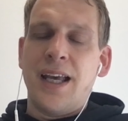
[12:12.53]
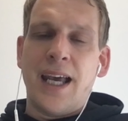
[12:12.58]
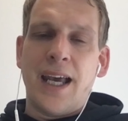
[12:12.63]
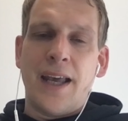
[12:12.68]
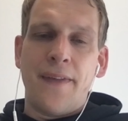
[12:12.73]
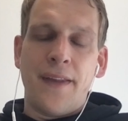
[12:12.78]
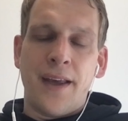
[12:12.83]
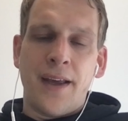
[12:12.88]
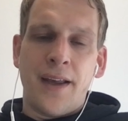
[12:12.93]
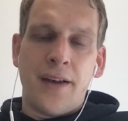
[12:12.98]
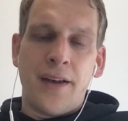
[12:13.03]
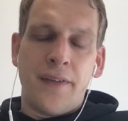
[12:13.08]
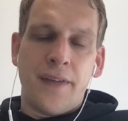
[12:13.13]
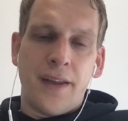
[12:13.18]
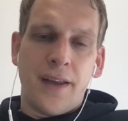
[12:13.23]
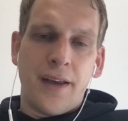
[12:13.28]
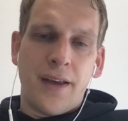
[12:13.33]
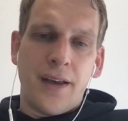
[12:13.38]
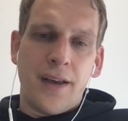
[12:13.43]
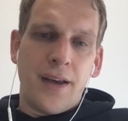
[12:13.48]
And then
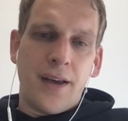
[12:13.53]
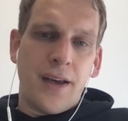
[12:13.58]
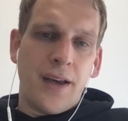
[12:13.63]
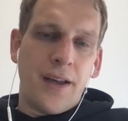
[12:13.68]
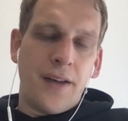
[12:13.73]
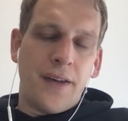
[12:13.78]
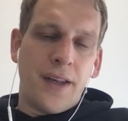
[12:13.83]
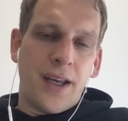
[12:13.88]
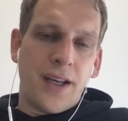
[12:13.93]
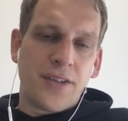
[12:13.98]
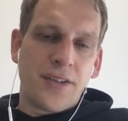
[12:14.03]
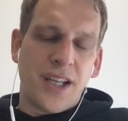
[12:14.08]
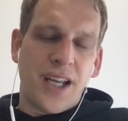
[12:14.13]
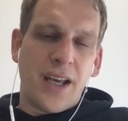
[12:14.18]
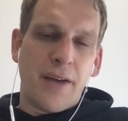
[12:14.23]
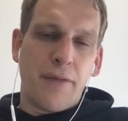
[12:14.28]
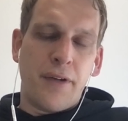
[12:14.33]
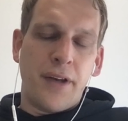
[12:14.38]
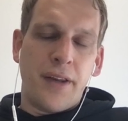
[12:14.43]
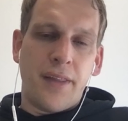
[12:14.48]
uh, there's
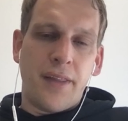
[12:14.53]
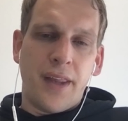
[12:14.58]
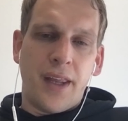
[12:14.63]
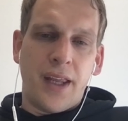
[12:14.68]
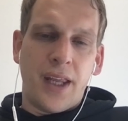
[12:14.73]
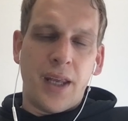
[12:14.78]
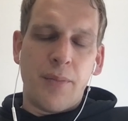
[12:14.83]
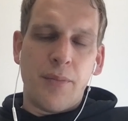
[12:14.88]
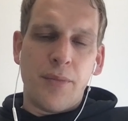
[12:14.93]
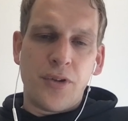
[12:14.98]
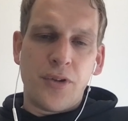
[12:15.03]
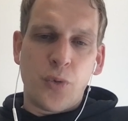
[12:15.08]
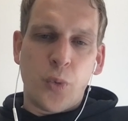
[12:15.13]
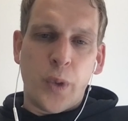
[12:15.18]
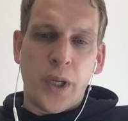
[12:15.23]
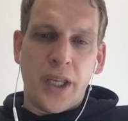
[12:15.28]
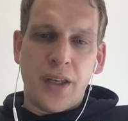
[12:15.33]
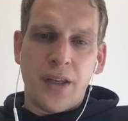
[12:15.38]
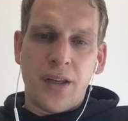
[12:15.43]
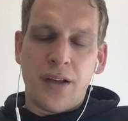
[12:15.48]
everything in
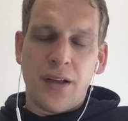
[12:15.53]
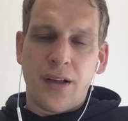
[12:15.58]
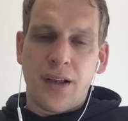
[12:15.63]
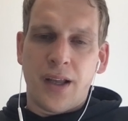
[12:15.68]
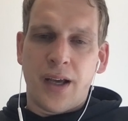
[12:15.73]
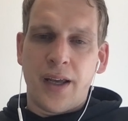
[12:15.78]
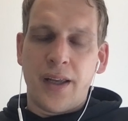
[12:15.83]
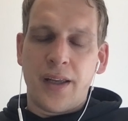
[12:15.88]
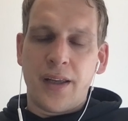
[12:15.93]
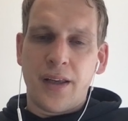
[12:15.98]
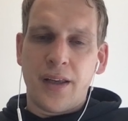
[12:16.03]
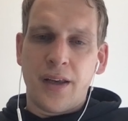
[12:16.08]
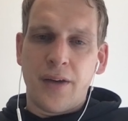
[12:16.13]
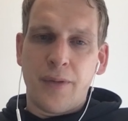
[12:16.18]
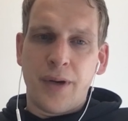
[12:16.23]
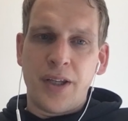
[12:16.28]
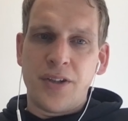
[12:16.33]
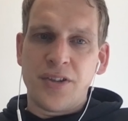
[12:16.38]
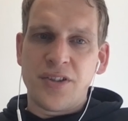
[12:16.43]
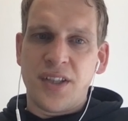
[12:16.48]
between, like uh,
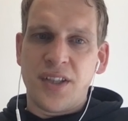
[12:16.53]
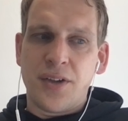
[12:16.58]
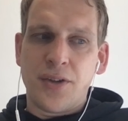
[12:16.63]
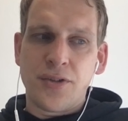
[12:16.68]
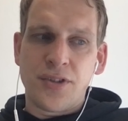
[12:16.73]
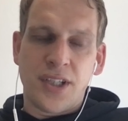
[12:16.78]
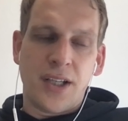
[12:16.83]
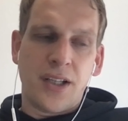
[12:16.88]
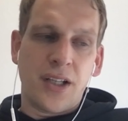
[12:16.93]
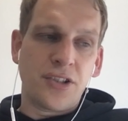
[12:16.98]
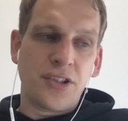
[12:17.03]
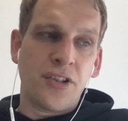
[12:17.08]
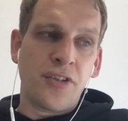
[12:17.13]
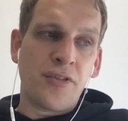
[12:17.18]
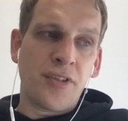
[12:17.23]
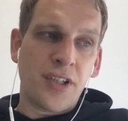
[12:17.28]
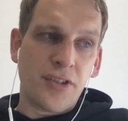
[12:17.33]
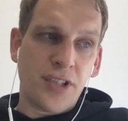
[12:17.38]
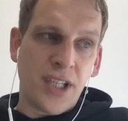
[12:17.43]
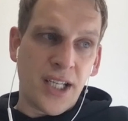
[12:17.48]
where you still sell as a
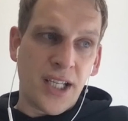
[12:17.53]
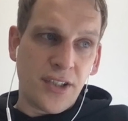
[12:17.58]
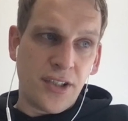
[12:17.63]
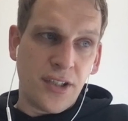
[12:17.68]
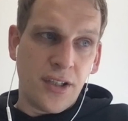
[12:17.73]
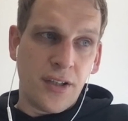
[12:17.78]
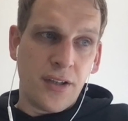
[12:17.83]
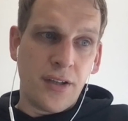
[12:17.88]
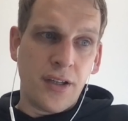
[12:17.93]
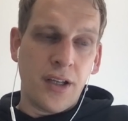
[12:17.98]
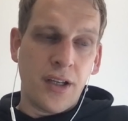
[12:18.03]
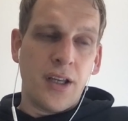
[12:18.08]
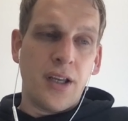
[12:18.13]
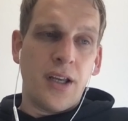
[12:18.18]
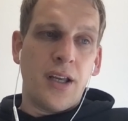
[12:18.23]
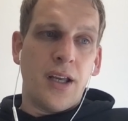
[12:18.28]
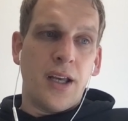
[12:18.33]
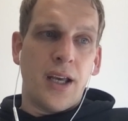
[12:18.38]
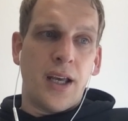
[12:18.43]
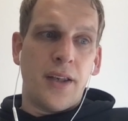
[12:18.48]
transaction
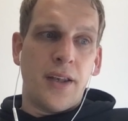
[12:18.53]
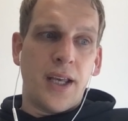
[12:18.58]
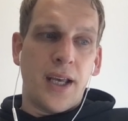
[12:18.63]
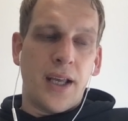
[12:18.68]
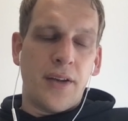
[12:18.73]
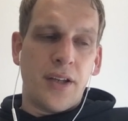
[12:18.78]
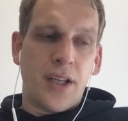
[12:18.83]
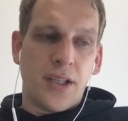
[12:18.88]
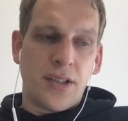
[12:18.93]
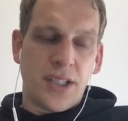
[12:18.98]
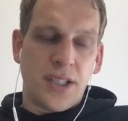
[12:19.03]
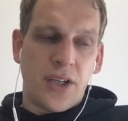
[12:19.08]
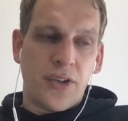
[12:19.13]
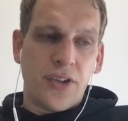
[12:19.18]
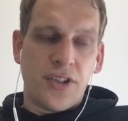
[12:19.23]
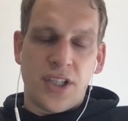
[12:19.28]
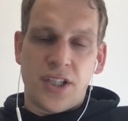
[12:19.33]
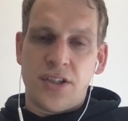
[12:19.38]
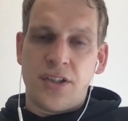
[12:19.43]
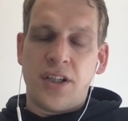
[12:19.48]
and then sell
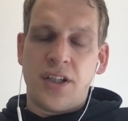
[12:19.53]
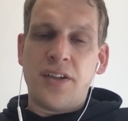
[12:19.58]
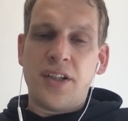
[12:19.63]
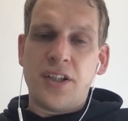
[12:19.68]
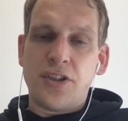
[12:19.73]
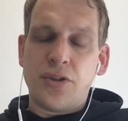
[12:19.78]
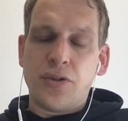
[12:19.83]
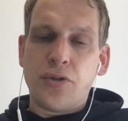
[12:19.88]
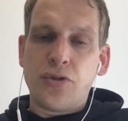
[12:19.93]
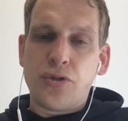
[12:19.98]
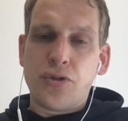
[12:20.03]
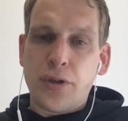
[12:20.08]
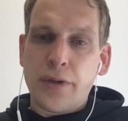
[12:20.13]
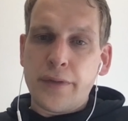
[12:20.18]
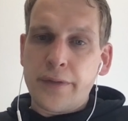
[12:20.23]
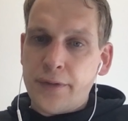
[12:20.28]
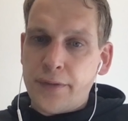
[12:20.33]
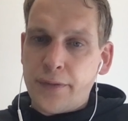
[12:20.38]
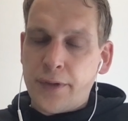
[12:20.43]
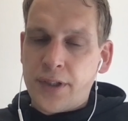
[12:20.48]
this as an additional
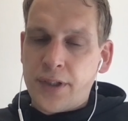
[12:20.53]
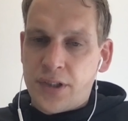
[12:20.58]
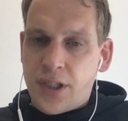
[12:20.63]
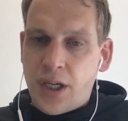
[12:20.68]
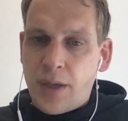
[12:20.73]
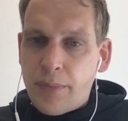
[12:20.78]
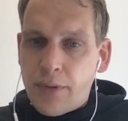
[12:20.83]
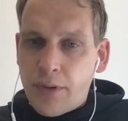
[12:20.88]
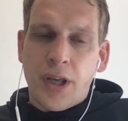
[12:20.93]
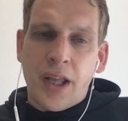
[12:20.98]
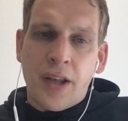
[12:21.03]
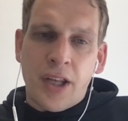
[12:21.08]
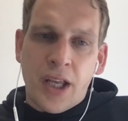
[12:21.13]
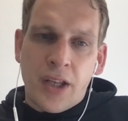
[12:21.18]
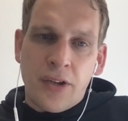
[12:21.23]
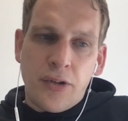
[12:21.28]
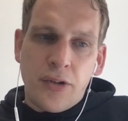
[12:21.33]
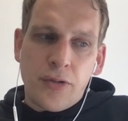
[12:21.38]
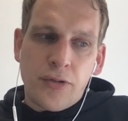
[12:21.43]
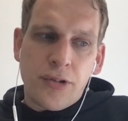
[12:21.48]
service, for example. And
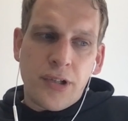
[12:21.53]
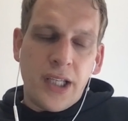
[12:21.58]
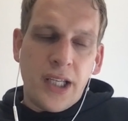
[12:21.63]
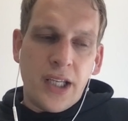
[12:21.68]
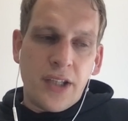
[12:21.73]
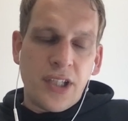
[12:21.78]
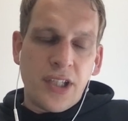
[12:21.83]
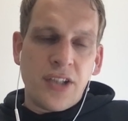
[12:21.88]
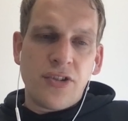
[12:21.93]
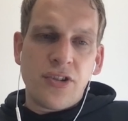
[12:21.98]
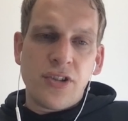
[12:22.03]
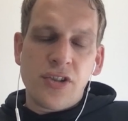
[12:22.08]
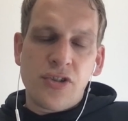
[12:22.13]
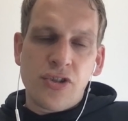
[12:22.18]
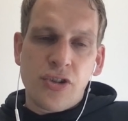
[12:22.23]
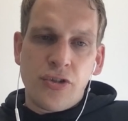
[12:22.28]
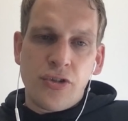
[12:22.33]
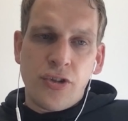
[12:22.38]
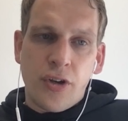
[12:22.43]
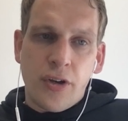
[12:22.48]
and usually it, it's
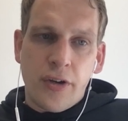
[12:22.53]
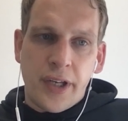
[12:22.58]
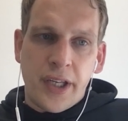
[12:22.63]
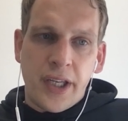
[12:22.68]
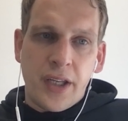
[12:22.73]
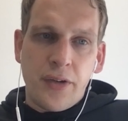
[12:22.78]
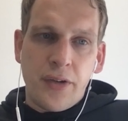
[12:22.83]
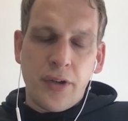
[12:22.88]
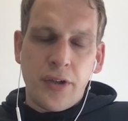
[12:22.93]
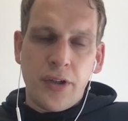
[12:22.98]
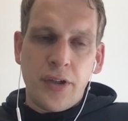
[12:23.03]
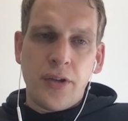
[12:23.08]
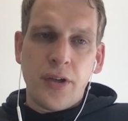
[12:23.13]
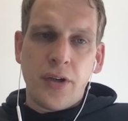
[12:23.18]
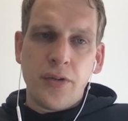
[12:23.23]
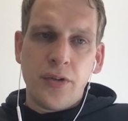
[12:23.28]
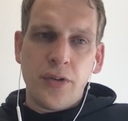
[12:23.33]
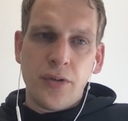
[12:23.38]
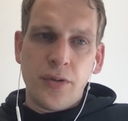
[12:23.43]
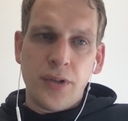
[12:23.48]
it's a journey. You, do, you
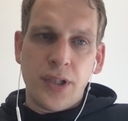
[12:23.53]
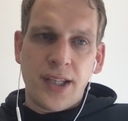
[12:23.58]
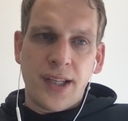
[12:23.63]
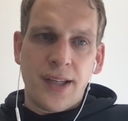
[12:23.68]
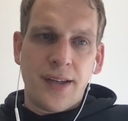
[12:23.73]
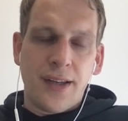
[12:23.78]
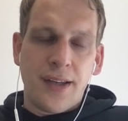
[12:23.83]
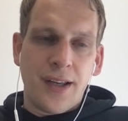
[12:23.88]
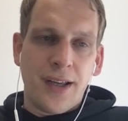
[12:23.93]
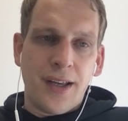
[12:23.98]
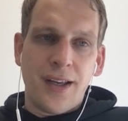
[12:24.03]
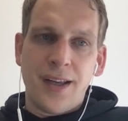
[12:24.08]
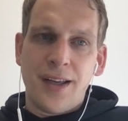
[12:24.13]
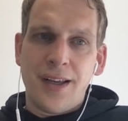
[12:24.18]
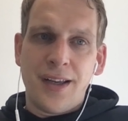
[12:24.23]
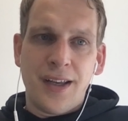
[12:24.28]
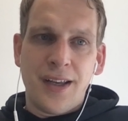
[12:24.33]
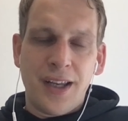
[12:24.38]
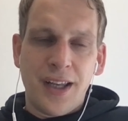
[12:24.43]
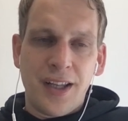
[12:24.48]
don't do it in, uh,
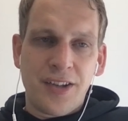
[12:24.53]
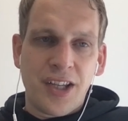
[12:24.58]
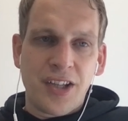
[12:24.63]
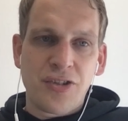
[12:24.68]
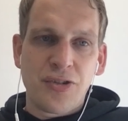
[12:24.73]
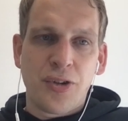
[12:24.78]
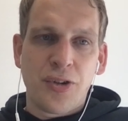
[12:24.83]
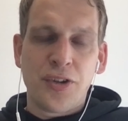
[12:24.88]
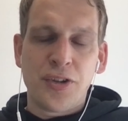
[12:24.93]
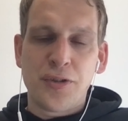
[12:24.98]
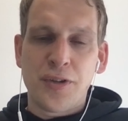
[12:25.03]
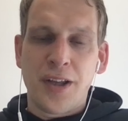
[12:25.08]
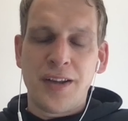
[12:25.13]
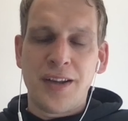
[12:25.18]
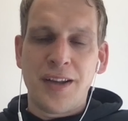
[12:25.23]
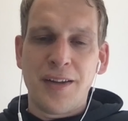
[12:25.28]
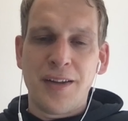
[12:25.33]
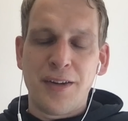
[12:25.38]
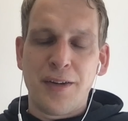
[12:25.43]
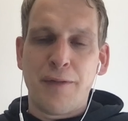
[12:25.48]
it, it's not a,
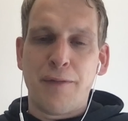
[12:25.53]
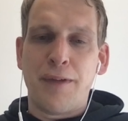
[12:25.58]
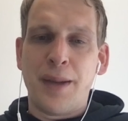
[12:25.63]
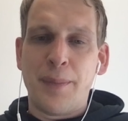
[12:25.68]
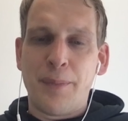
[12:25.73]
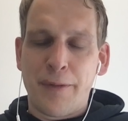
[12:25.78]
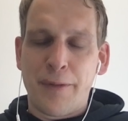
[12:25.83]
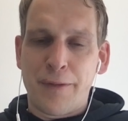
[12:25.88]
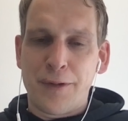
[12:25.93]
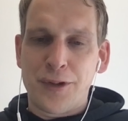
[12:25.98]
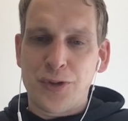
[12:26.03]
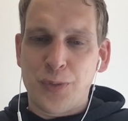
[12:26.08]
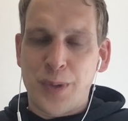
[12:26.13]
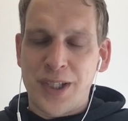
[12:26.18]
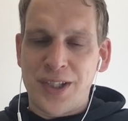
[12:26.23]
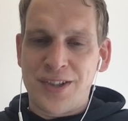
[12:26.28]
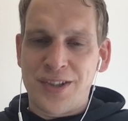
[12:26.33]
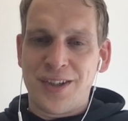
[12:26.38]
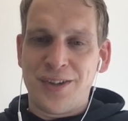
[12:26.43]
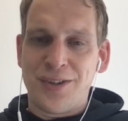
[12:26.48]
the flip of a
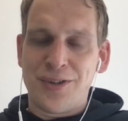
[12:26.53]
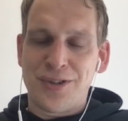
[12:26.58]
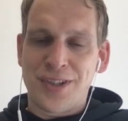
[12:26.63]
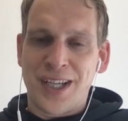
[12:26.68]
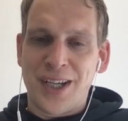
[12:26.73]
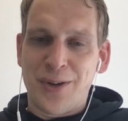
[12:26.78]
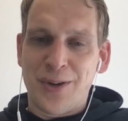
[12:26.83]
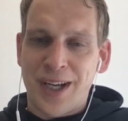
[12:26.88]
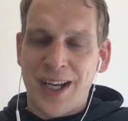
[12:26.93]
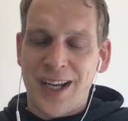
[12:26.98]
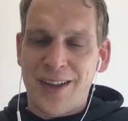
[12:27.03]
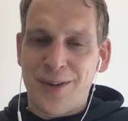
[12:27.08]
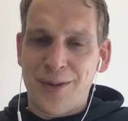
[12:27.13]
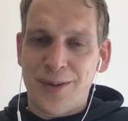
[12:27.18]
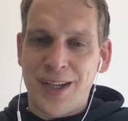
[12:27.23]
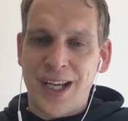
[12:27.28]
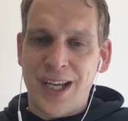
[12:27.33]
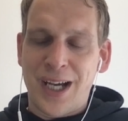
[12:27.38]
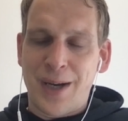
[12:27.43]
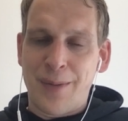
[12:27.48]
switch. You say, okay,
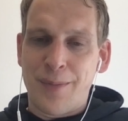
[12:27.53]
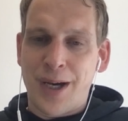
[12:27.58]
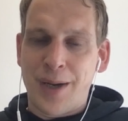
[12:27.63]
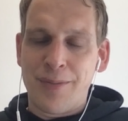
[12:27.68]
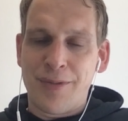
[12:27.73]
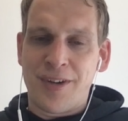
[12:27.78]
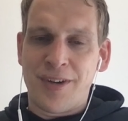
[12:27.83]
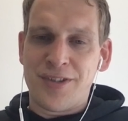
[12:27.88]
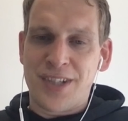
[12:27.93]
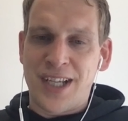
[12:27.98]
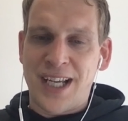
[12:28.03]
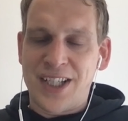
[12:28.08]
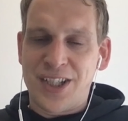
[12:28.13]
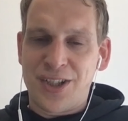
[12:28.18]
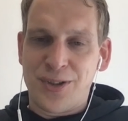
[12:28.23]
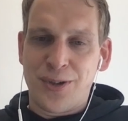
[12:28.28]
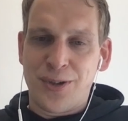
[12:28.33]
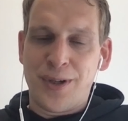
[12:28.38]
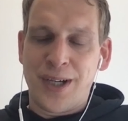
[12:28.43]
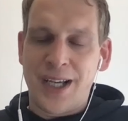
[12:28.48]
today I'm I'm
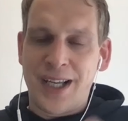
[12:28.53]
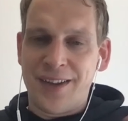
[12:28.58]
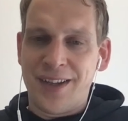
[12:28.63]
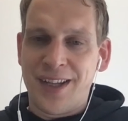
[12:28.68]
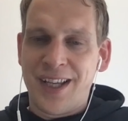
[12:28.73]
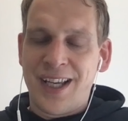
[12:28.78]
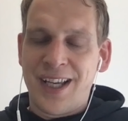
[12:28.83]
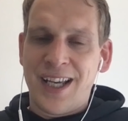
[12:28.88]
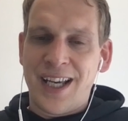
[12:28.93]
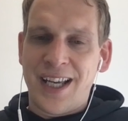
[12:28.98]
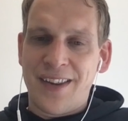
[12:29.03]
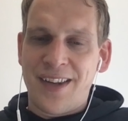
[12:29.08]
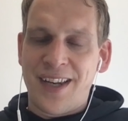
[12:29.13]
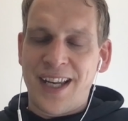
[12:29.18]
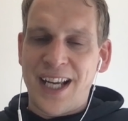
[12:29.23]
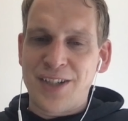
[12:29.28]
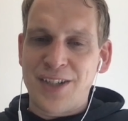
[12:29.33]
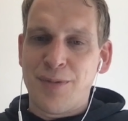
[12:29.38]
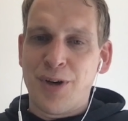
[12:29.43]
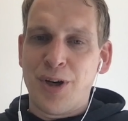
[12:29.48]
transactional and at the
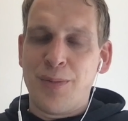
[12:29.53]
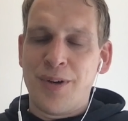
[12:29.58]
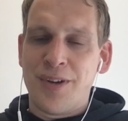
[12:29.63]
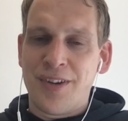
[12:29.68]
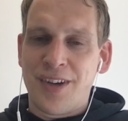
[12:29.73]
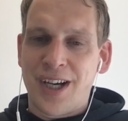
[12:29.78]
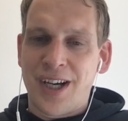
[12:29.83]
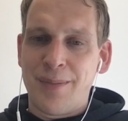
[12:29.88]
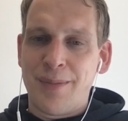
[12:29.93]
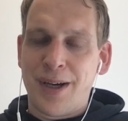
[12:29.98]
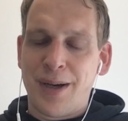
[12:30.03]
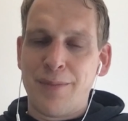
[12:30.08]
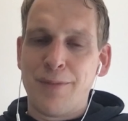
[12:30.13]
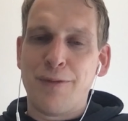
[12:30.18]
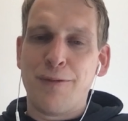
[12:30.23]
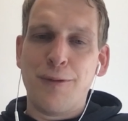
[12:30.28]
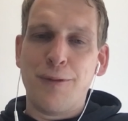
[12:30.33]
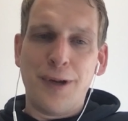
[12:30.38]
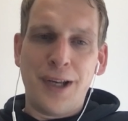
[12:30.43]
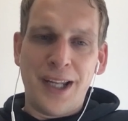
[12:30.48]
next moment I'm I'm
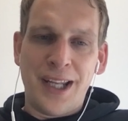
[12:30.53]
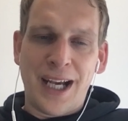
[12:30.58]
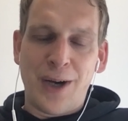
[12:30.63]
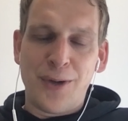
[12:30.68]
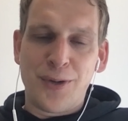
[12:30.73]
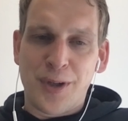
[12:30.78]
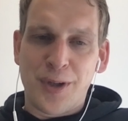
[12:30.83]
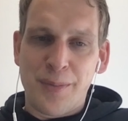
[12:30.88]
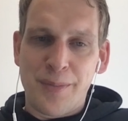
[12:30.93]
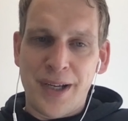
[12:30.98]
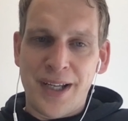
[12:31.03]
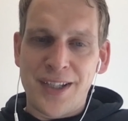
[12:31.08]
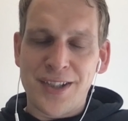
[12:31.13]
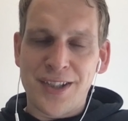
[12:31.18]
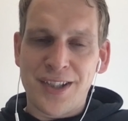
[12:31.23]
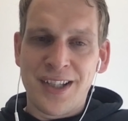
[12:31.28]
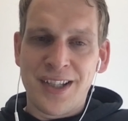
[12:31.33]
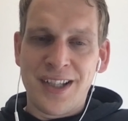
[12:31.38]
fully outcome-based.